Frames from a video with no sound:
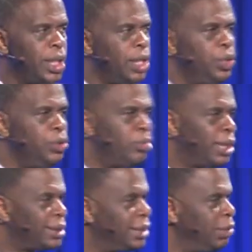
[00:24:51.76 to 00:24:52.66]
You
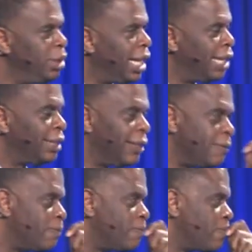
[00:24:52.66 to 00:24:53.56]
must see beyond it.
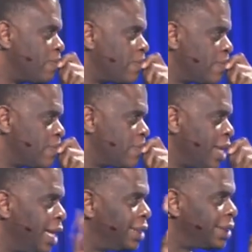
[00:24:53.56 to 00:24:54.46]

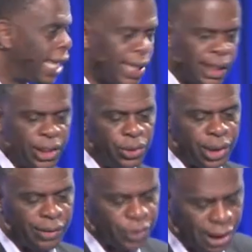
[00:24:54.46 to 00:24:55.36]
Secondly, you
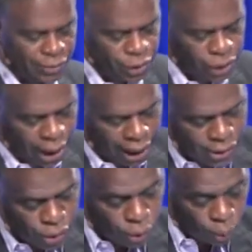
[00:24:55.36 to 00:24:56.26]
give yourself a
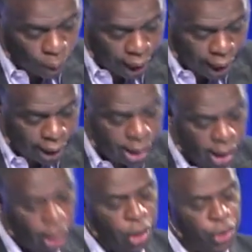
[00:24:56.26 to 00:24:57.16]
chance when
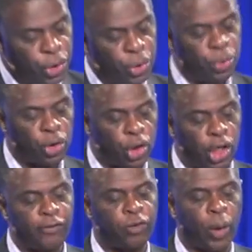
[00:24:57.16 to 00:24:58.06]
you
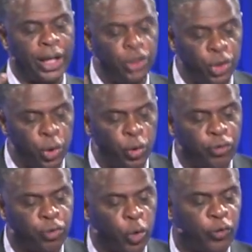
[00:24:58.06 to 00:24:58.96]
look for a new
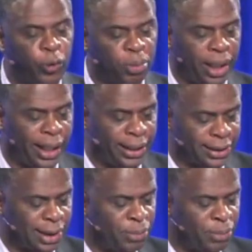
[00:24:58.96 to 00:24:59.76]
fruitful place.